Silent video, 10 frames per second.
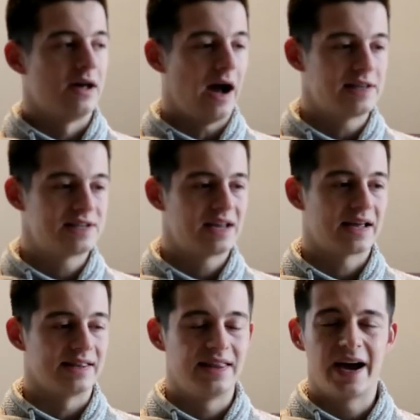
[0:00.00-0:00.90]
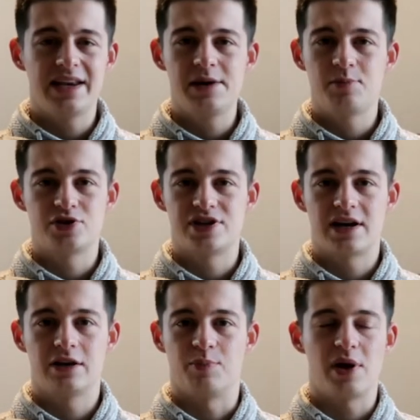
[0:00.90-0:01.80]
I'd say like
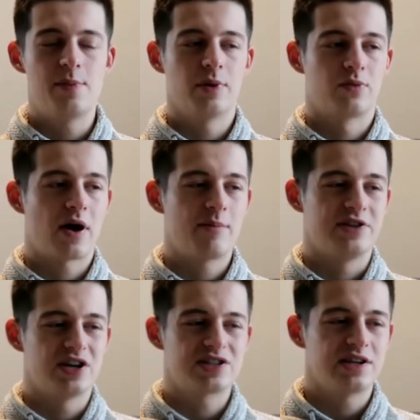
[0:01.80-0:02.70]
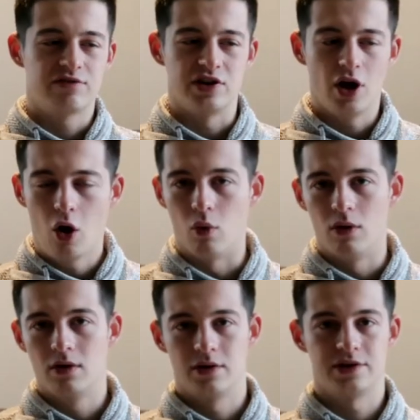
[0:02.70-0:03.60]
90% of the people around me doesn't even know.
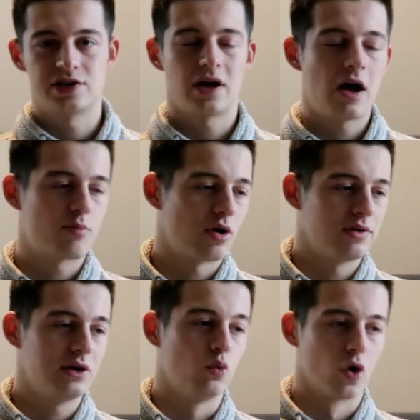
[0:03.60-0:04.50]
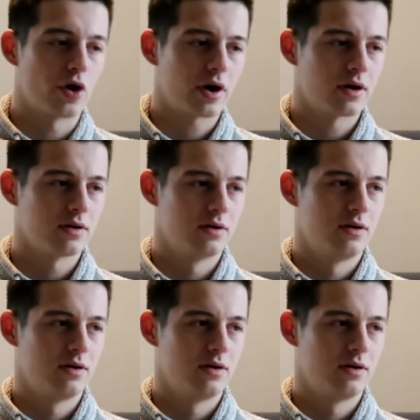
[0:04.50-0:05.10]
They say, I'll probably work.